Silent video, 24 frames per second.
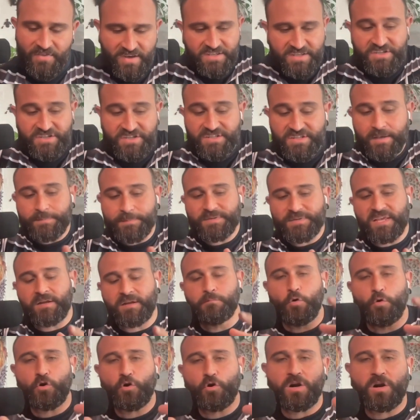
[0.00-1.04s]
and then it just keeps
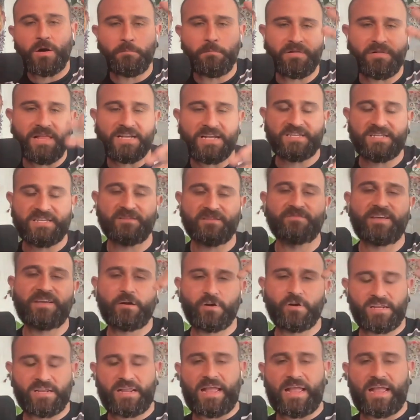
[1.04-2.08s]
getting more complex and
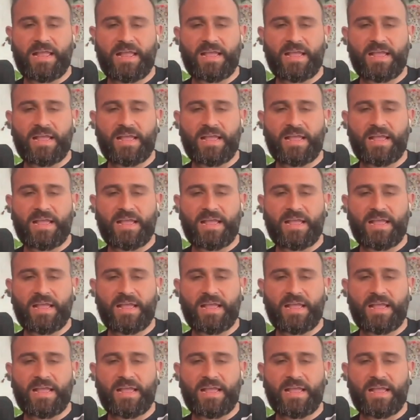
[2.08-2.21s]
varied